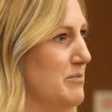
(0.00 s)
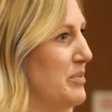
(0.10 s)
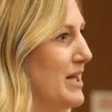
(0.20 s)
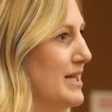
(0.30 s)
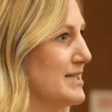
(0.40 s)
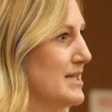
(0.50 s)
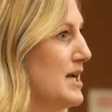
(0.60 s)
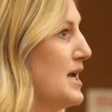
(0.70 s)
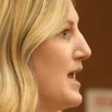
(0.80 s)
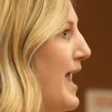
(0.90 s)
place,
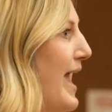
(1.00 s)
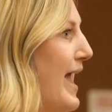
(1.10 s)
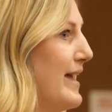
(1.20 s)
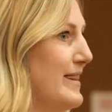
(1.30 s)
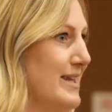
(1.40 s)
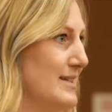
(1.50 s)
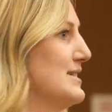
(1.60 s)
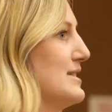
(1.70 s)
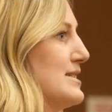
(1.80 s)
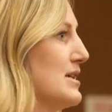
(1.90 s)
and things
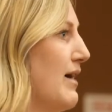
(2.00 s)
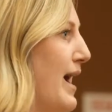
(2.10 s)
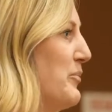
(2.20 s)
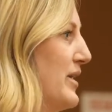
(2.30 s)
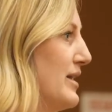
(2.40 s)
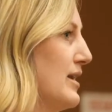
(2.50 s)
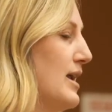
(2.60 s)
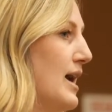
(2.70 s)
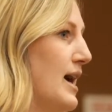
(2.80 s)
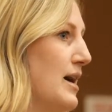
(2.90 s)
can still happen.
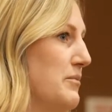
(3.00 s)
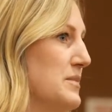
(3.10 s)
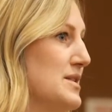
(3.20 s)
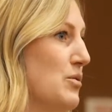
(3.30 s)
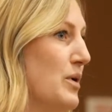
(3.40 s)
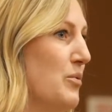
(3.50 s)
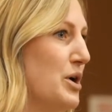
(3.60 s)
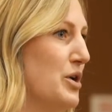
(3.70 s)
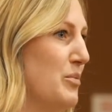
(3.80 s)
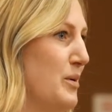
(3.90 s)
So we want
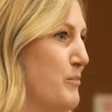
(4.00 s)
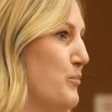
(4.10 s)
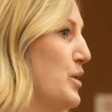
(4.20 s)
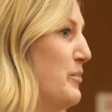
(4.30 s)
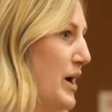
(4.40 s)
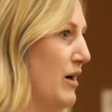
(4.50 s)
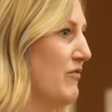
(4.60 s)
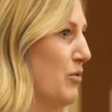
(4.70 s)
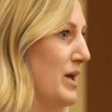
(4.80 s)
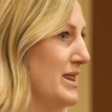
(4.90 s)
you to be prepared
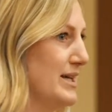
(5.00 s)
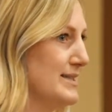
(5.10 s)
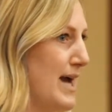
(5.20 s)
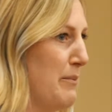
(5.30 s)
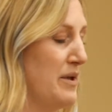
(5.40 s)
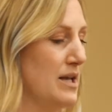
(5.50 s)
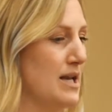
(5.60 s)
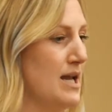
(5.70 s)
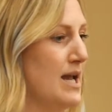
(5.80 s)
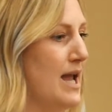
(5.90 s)
for when things happen.
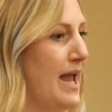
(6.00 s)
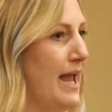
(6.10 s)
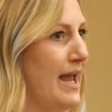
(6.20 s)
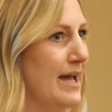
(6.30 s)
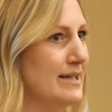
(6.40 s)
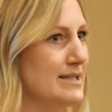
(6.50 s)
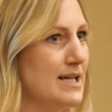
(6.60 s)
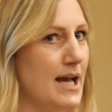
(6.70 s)
And